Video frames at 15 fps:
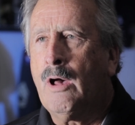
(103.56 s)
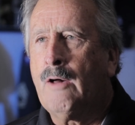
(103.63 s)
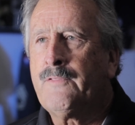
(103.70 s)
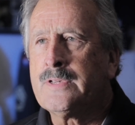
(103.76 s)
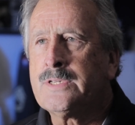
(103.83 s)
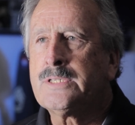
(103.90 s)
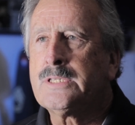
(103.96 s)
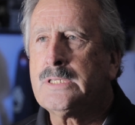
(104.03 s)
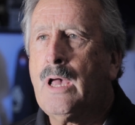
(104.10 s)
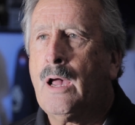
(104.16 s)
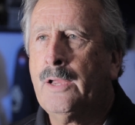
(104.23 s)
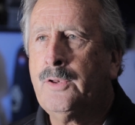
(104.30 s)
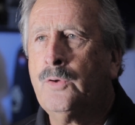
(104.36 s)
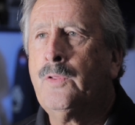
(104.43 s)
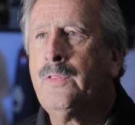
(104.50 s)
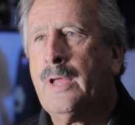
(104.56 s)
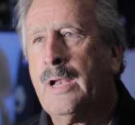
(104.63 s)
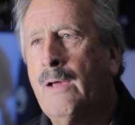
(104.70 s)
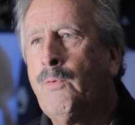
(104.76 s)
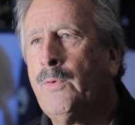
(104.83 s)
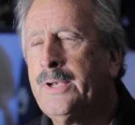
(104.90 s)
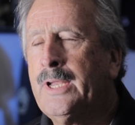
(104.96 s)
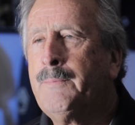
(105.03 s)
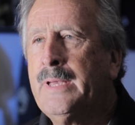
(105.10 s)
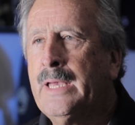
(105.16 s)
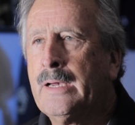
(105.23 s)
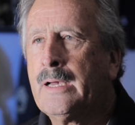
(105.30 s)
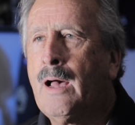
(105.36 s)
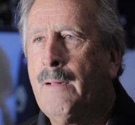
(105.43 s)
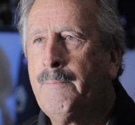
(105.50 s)
office, I knew that I wanted to be
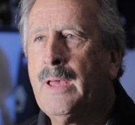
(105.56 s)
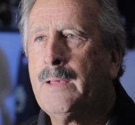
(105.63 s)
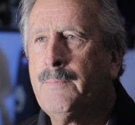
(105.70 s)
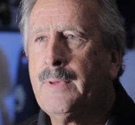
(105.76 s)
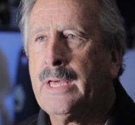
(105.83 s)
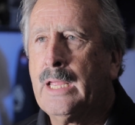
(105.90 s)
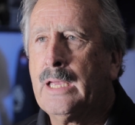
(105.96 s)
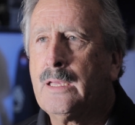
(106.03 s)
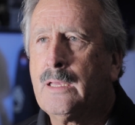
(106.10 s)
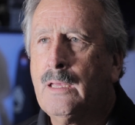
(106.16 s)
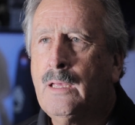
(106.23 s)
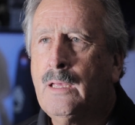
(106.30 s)
a combat medic.